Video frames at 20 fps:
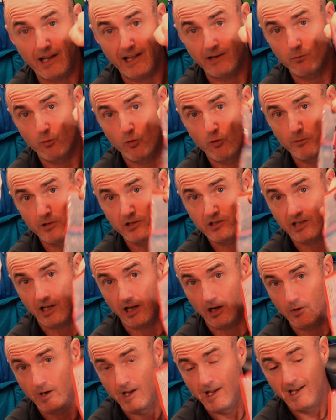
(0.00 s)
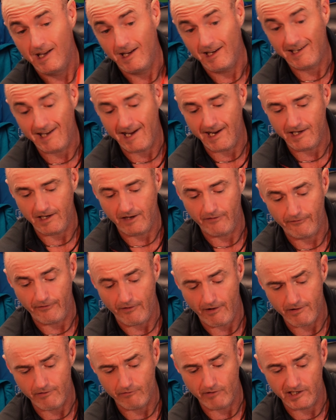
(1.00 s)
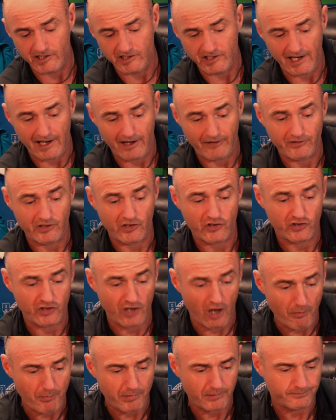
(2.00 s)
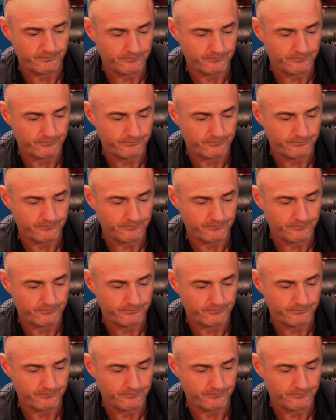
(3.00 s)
hand warmers, so again, if for any reason you have to stop,